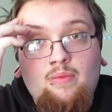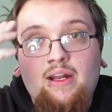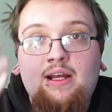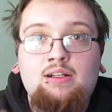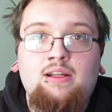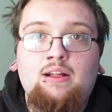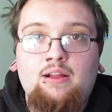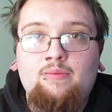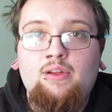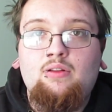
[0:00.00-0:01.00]
dad's like,
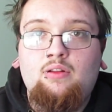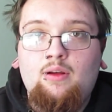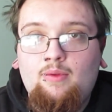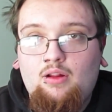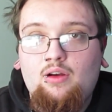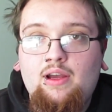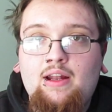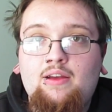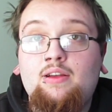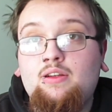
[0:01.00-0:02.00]
let me look at
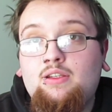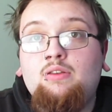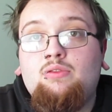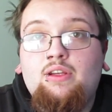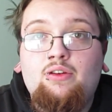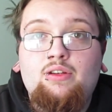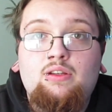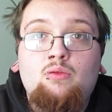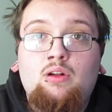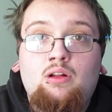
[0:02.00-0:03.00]
it, because he was curious. He
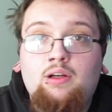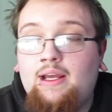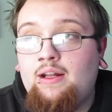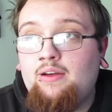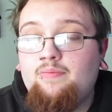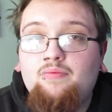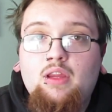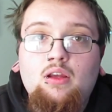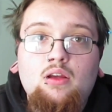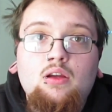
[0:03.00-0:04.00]
wanted to look at it.
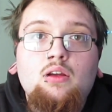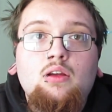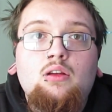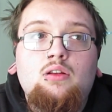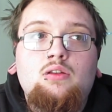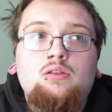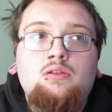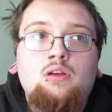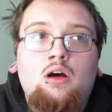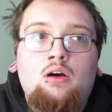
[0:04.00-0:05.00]

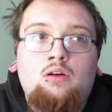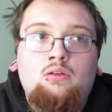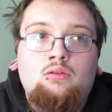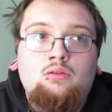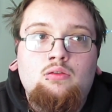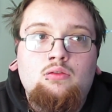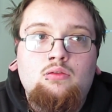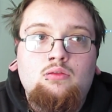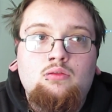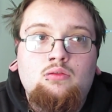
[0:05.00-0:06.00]
So,
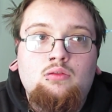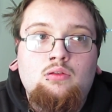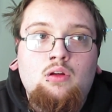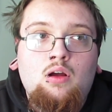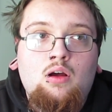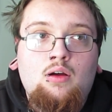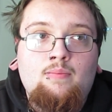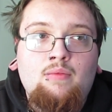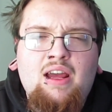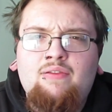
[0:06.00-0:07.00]

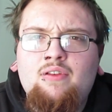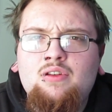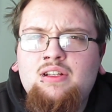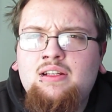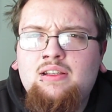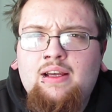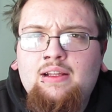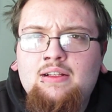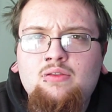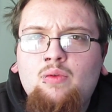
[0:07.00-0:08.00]
at first he's like,
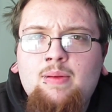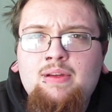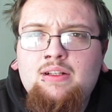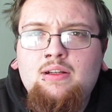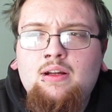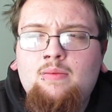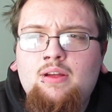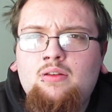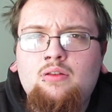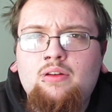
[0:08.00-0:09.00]
that's a Remington. I'm
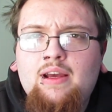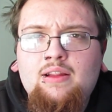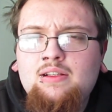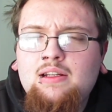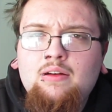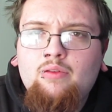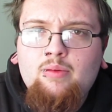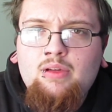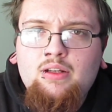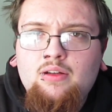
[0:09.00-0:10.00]
like, no, Dad, that's not a
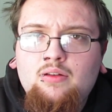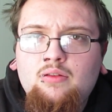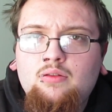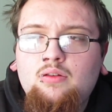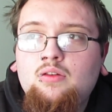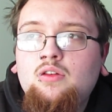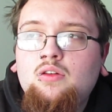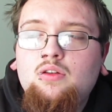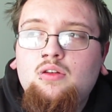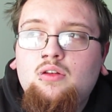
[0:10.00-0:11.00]
Remington.
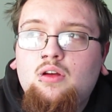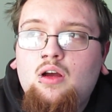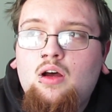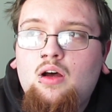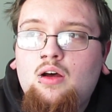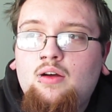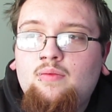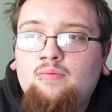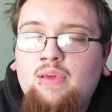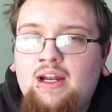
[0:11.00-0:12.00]

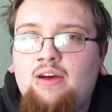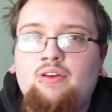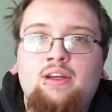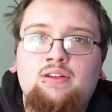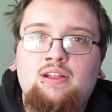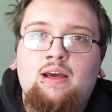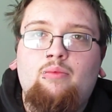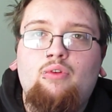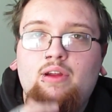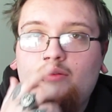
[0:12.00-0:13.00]
And I'll get to that
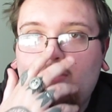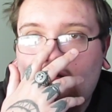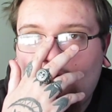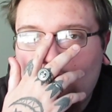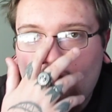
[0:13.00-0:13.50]
point in a minute.